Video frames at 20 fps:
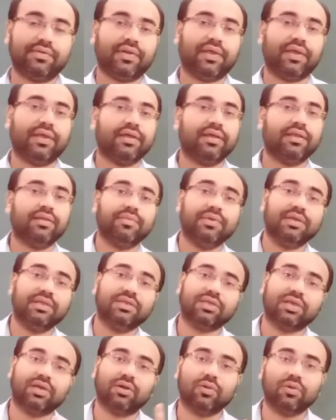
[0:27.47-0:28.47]
Triangle
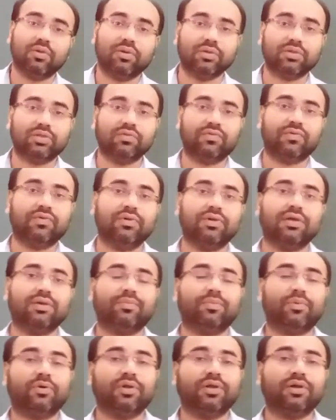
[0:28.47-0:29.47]
means a closed
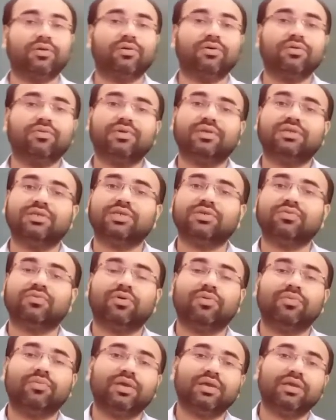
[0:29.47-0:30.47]
polygon which is
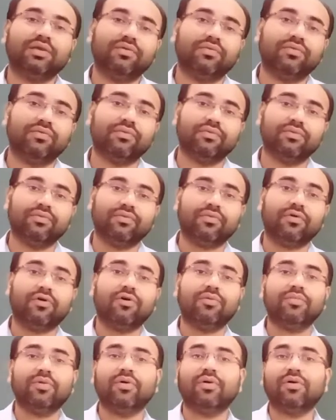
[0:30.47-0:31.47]

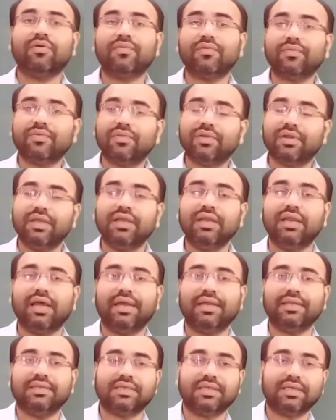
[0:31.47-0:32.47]
formed of three
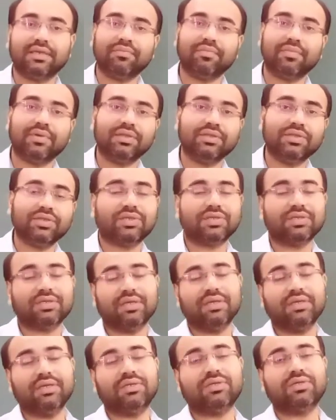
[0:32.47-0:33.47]
line
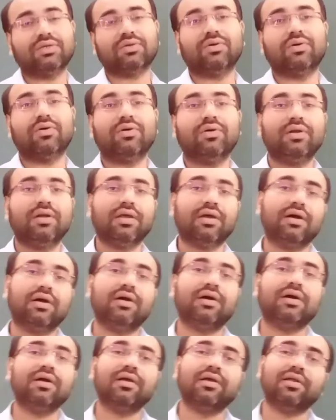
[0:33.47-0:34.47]
segments. It's called
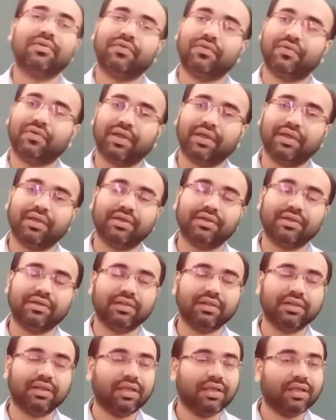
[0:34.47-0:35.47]
a
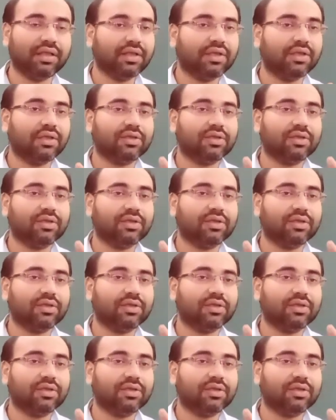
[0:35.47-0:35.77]
triangle.